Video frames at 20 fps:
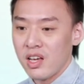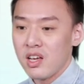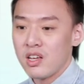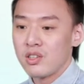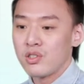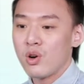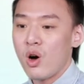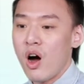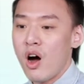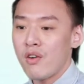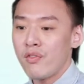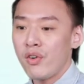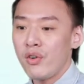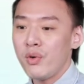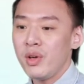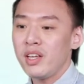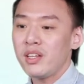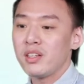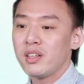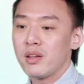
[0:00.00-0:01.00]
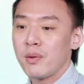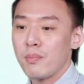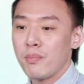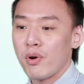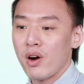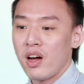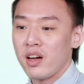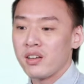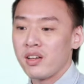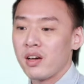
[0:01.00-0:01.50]
So offering the
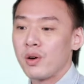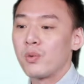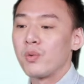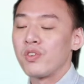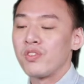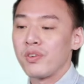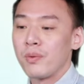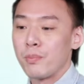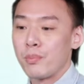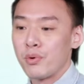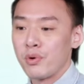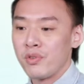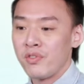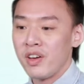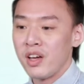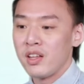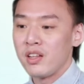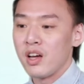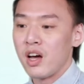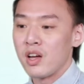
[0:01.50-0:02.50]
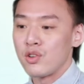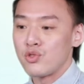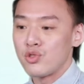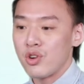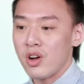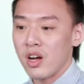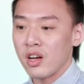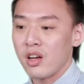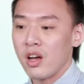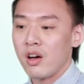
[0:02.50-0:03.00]
product with a proven
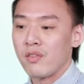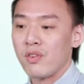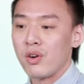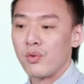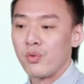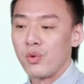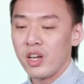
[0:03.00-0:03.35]
track of